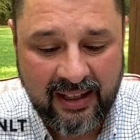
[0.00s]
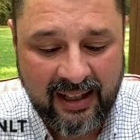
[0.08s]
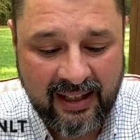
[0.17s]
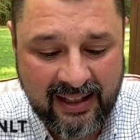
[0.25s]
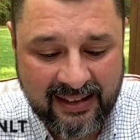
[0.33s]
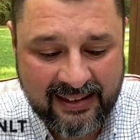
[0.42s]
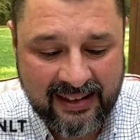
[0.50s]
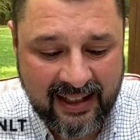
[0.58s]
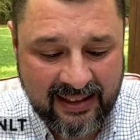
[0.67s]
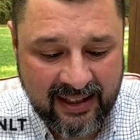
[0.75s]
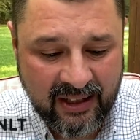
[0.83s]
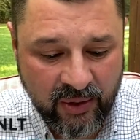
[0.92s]
And it
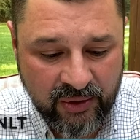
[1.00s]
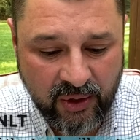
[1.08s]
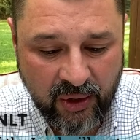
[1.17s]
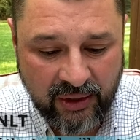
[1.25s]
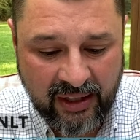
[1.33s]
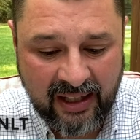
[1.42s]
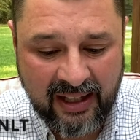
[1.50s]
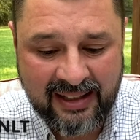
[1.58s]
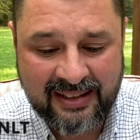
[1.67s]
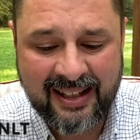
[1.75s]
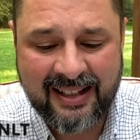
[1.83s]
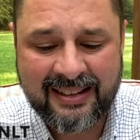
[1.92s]
says, it goes on and
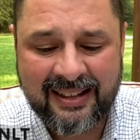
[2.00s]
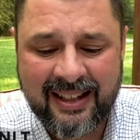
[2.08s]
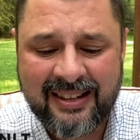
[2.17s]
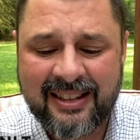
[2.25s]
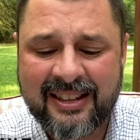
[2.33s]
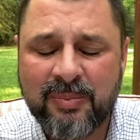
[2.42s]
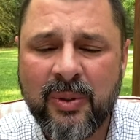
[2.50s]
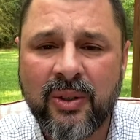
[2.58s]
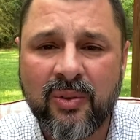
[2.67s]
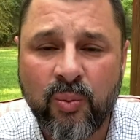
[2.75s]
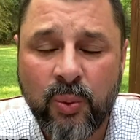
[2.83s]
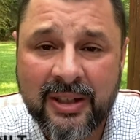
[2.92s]
it says, the
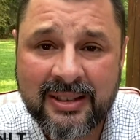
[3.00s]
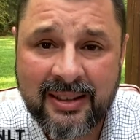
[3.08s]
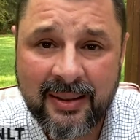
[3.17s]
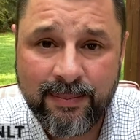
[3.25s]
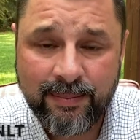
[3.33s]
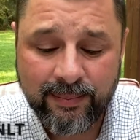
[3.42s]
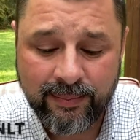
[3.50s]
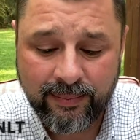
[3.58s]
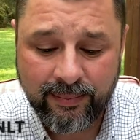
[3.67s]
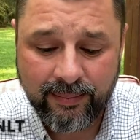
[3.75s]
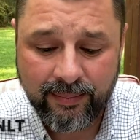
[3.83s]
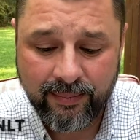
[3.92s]
Spirit of wisdom
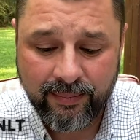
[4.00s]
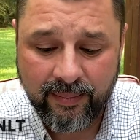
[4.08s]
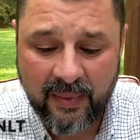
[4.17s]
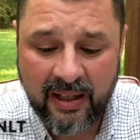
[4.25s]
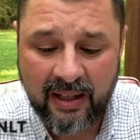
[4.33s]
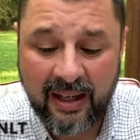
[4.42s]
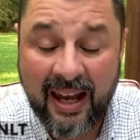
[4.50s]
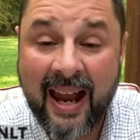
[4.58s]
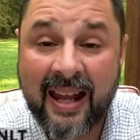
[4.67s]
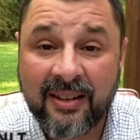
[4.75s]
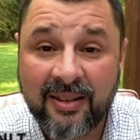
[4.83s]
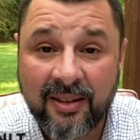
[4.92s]

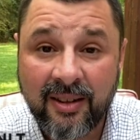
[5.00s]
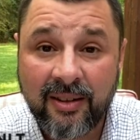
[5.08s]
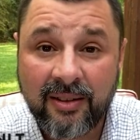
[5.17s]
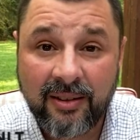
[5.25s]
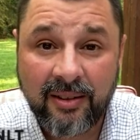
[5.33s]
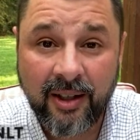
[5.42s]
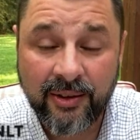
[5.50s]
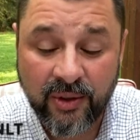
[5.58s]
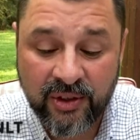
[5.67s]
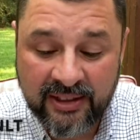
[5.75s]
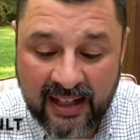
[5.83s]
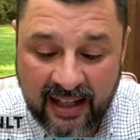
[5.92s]
and
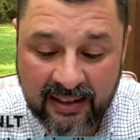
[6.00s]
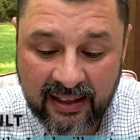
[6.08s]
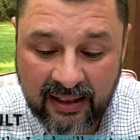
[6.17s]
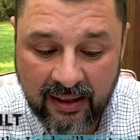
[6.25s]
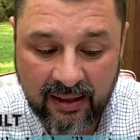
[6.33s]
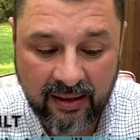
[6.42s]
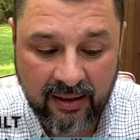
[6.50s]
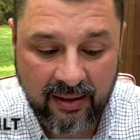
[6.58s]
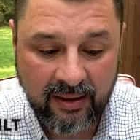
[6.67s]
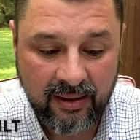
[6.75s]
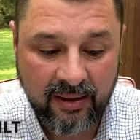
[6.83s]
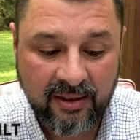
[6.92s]
understanding,
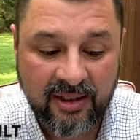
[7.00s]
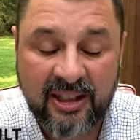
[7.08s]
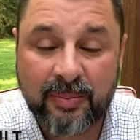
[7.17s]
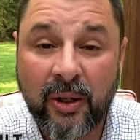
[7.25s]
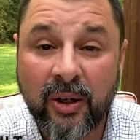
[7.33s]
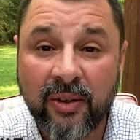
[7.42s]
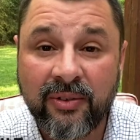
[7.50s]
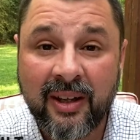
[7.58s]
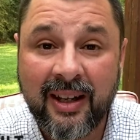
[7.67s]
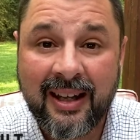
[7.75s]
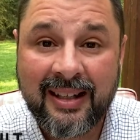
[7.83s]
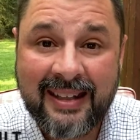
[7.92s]
the Spirit of
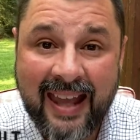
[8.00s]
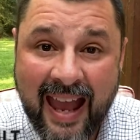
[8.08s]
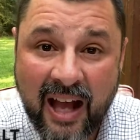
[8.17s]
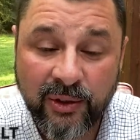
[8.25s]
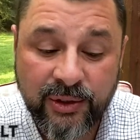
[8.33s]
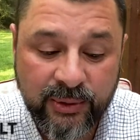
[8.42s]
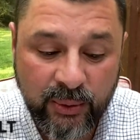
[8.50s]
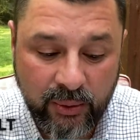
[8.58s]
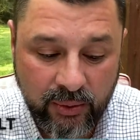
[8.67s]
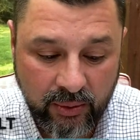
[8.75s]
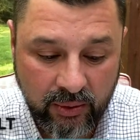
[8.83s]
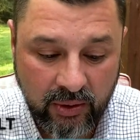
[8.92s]

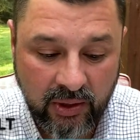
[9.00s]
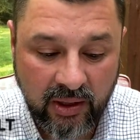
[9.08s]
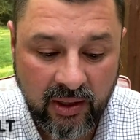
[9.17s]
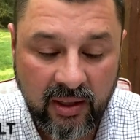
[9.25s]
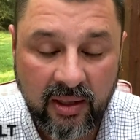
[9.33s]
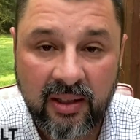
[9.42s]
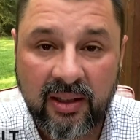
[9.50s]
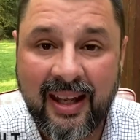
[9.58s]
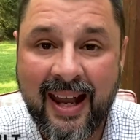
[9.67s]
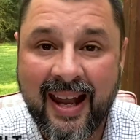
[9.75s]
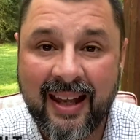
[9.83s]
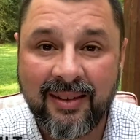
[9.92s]
counsel
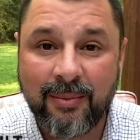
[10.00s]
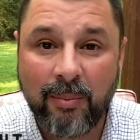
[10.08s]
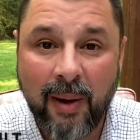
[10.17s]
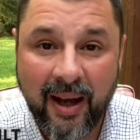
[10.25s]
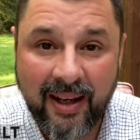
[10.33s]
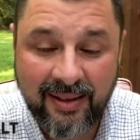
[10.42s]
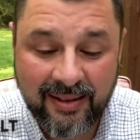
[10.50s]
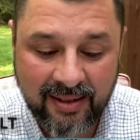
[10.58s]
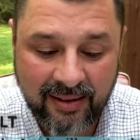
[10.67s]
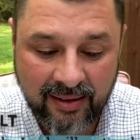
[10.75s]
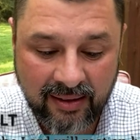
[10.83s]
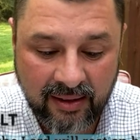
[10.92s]
and might,